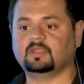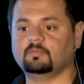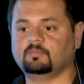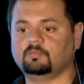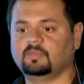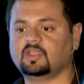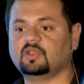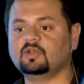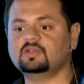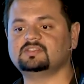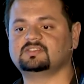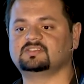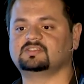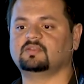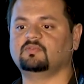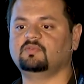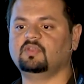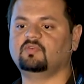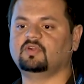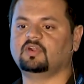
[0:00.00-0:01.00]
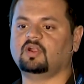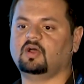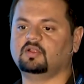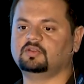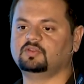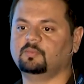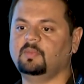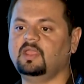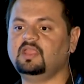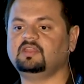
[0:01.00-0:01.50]
because we were
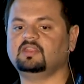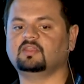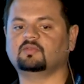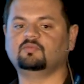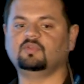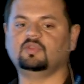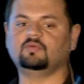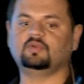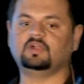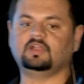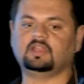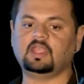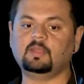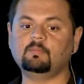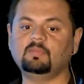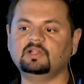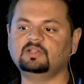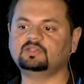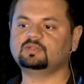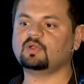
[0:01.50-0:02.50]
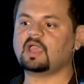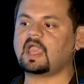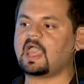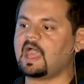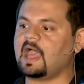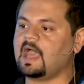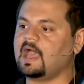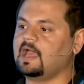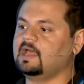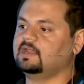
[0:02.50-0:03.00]
automating, we were able to
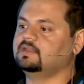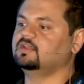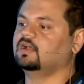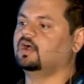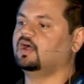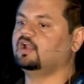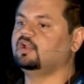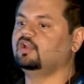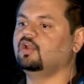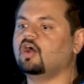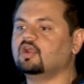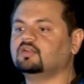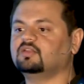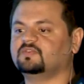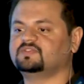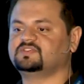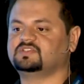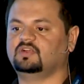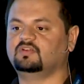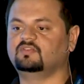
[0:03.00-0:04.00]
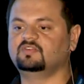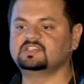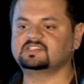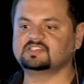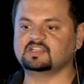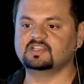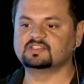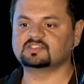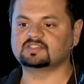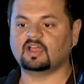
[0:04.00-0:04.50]
add a lot of
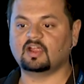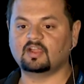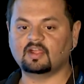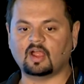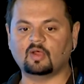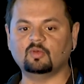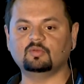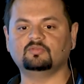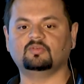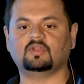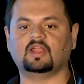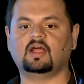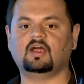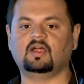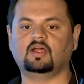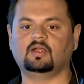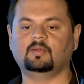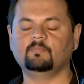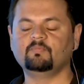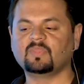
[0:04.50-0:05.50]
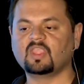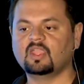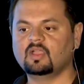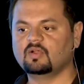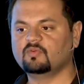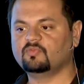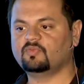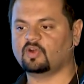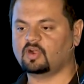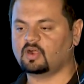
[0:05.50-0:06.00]
services around
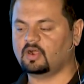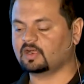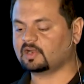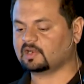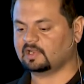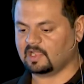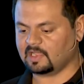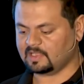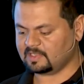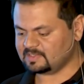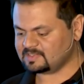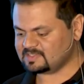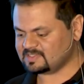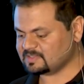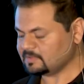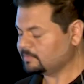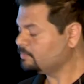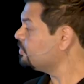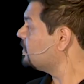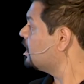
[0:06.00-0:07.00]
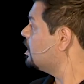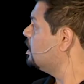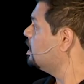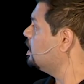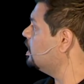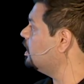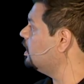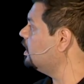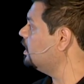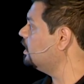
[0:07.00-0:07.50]
for our clients
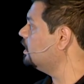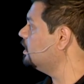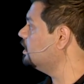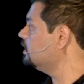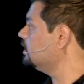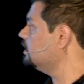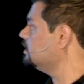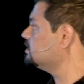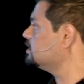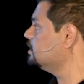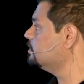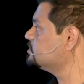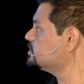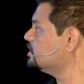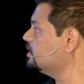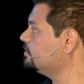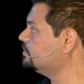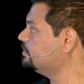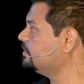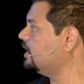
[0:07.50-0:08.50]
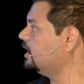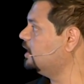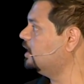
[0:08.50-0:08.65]
in terms of